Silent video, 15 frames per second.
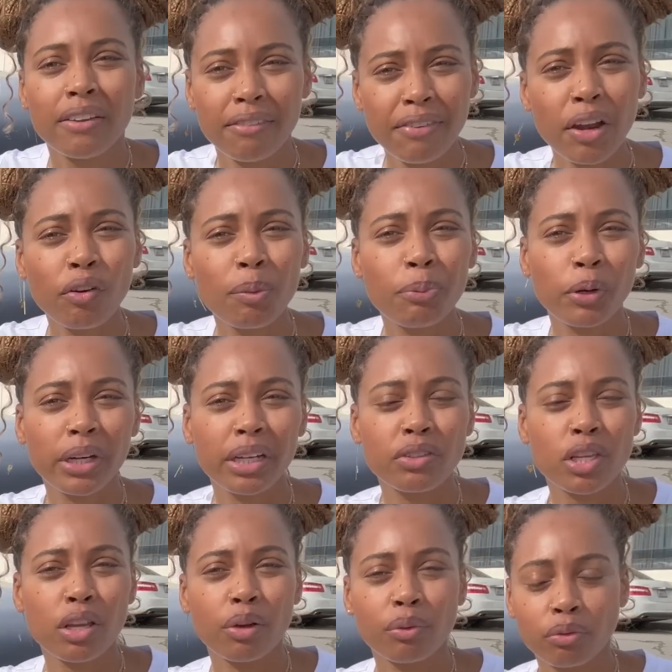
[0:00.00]
very pretty
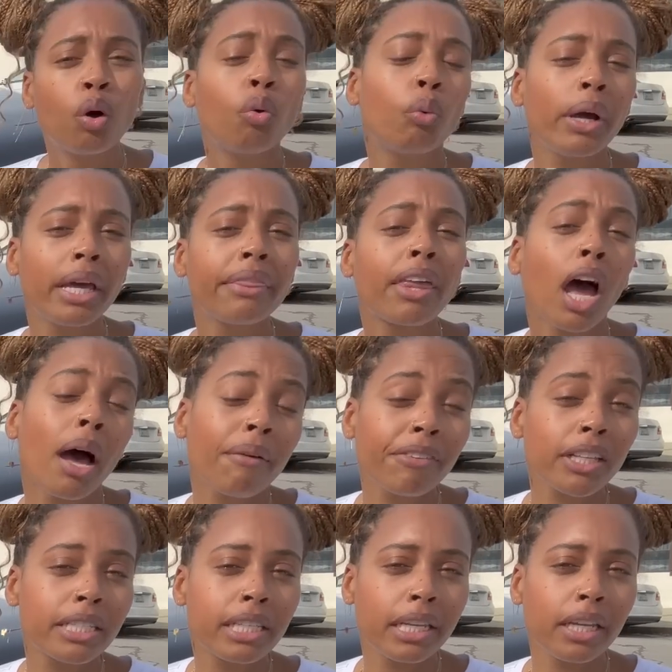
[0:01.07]
too, with
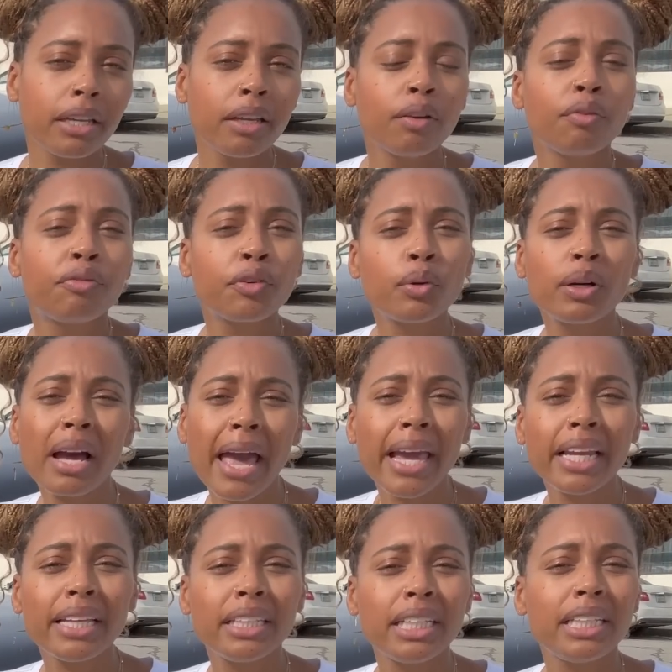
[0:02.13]
obviously full
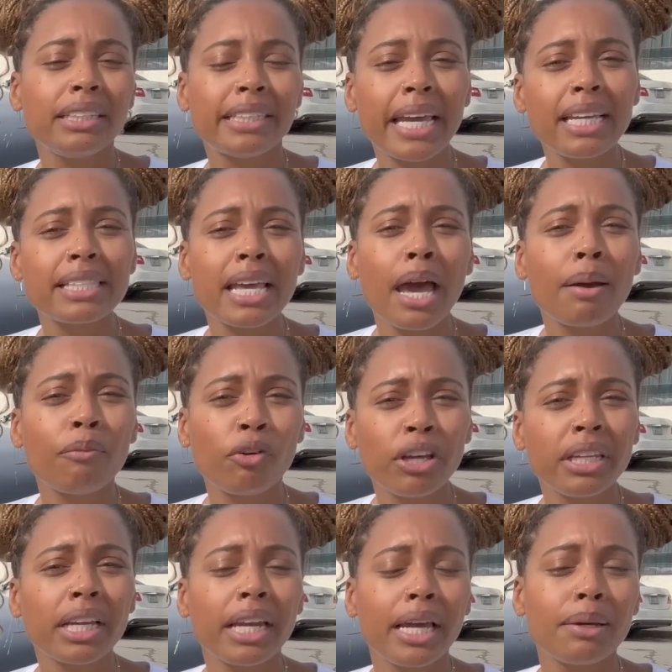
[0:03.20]
LED daytime
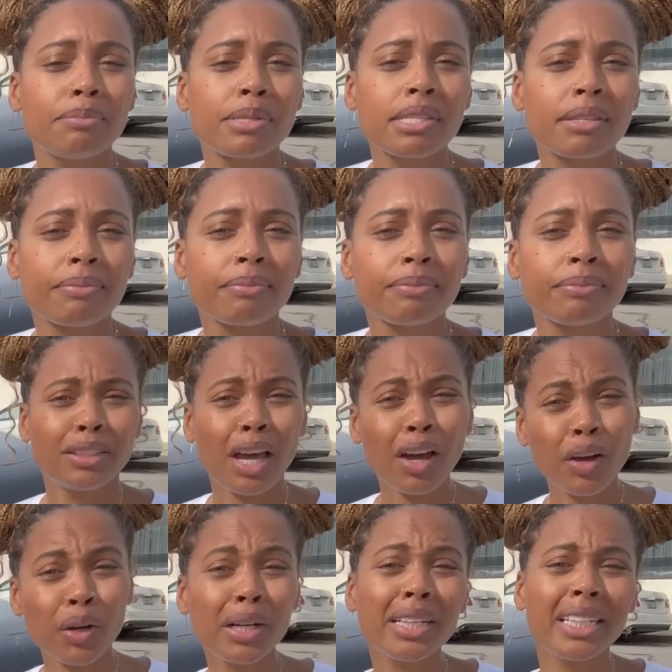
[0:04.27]
running lamps. The
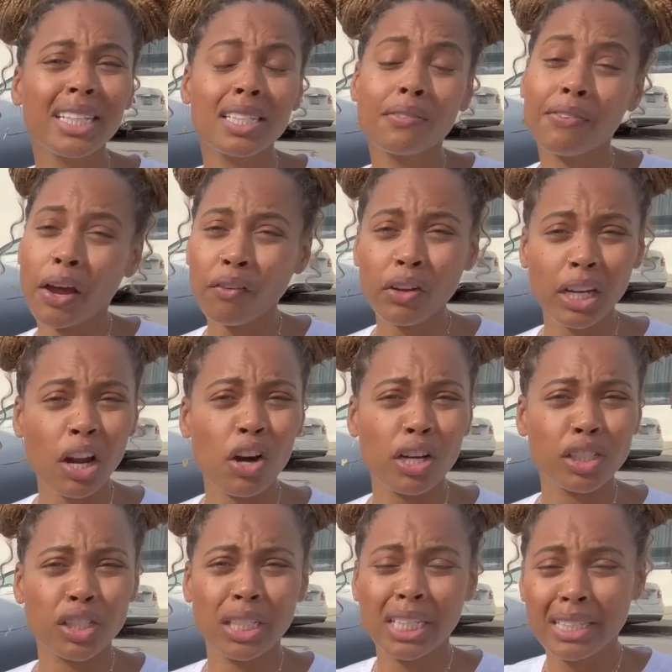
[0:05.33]
hood is very
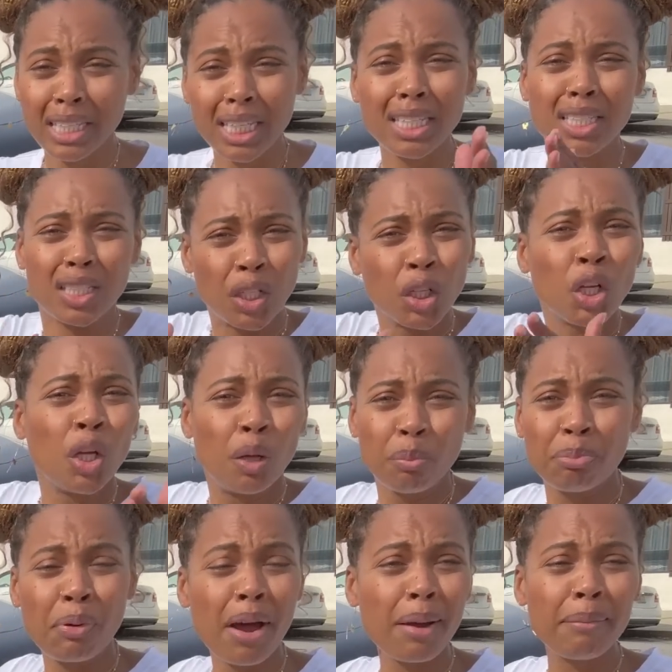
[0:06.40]
large. This is
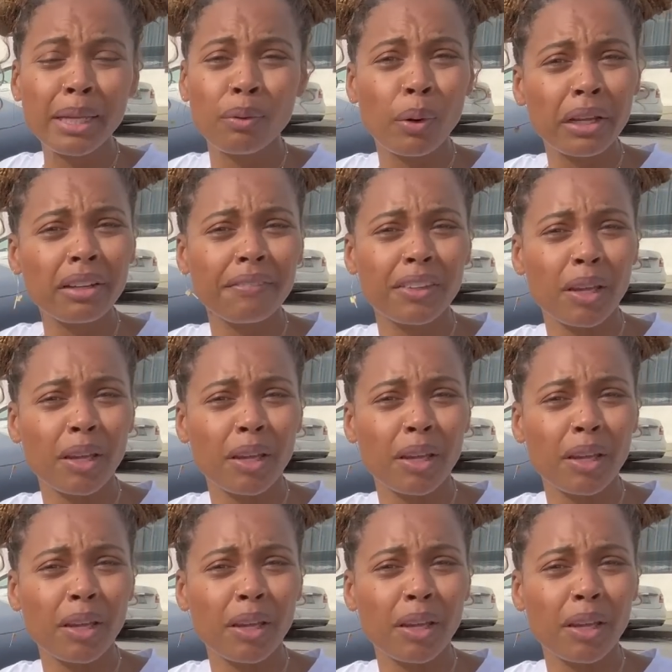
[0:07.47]
probably one of